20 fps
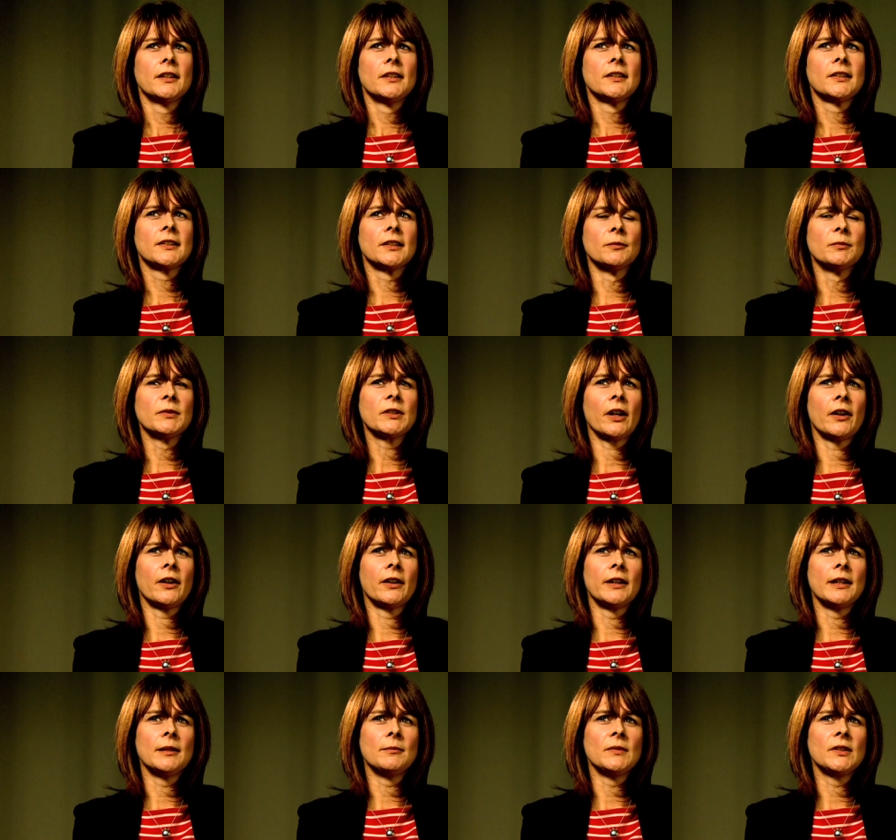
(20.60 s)

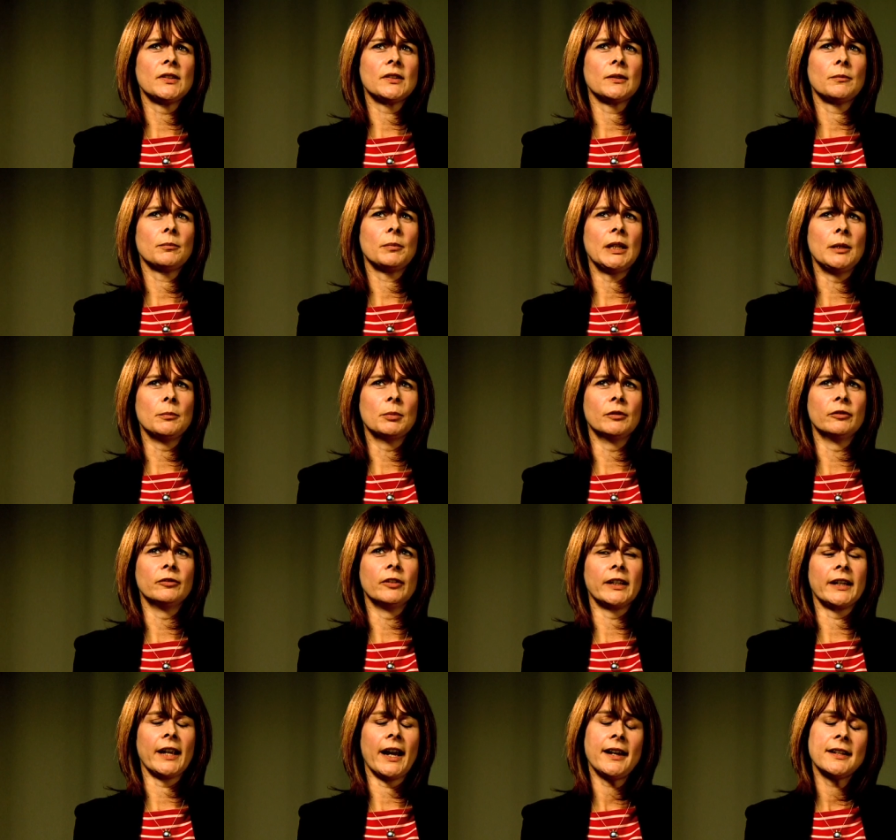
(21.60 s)
sometimes people
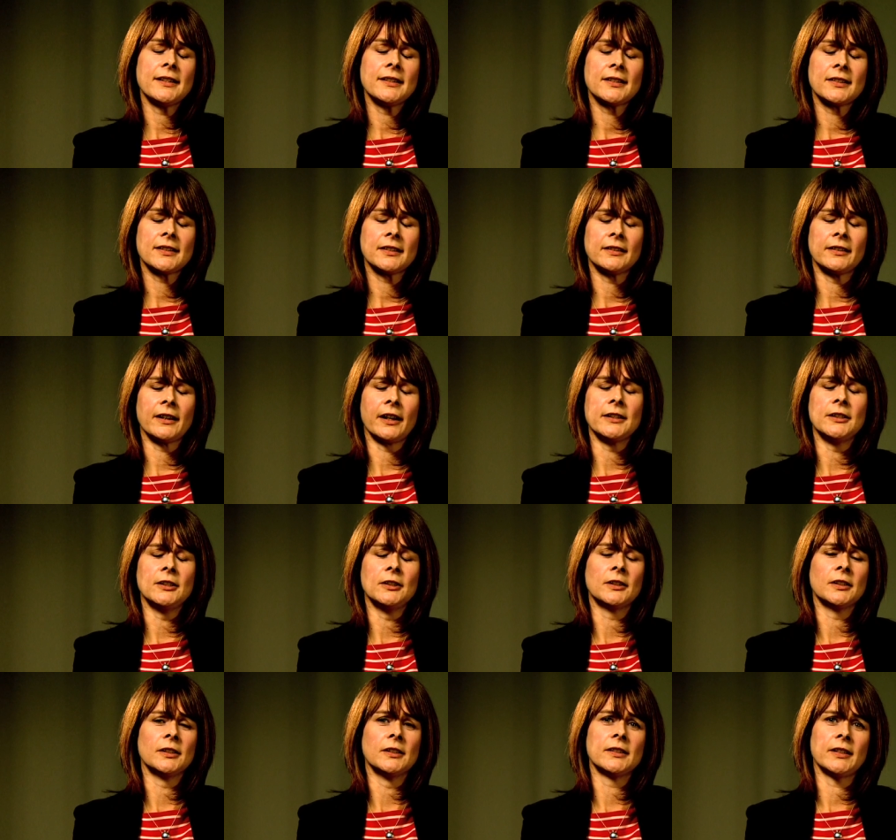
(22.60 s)
forget that
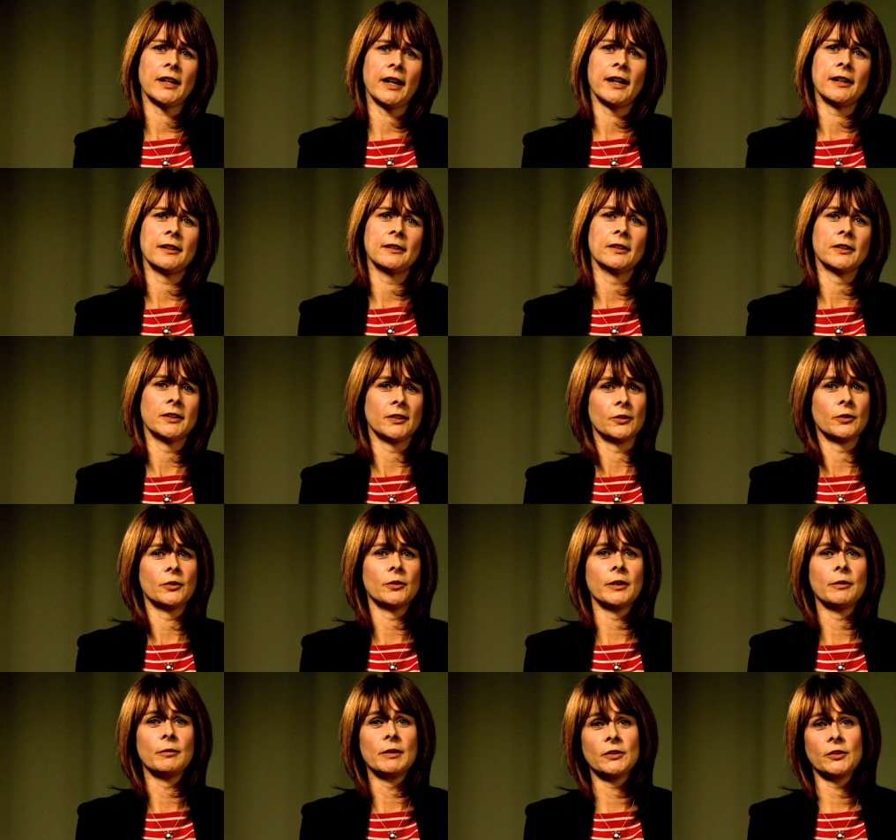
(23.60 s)
you can tell a
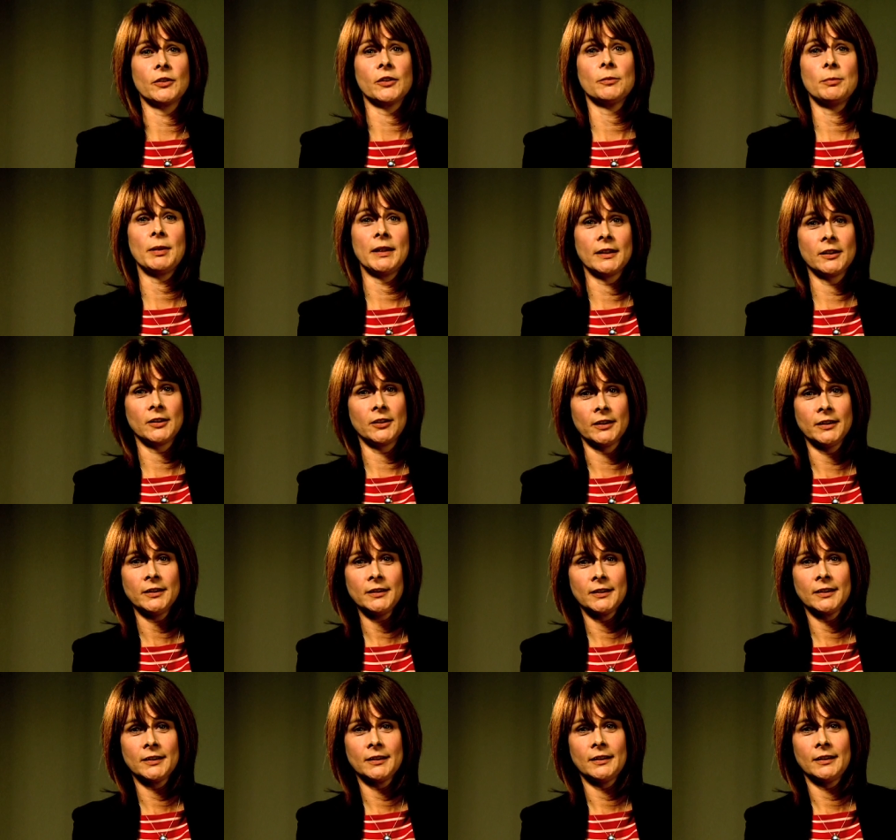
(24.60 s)
story with just
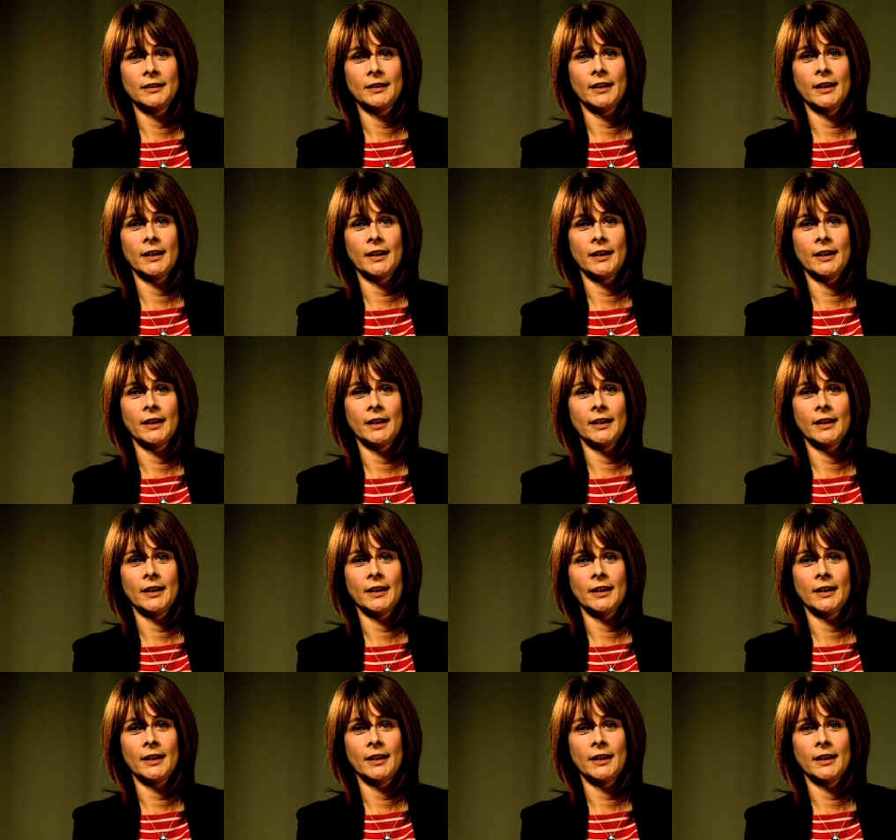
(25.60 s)
pictures